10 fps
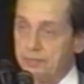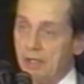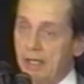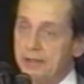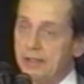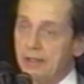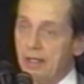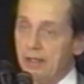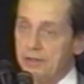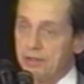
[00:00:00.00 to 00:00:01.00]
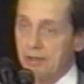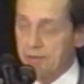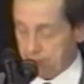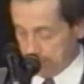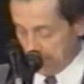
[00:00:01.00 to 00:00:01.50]

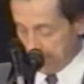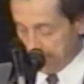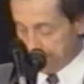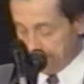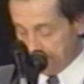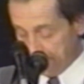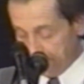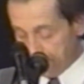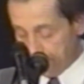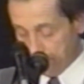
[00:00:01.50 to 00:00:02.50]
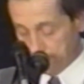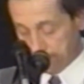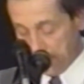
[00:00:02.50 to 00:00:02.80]
1986 and 1992.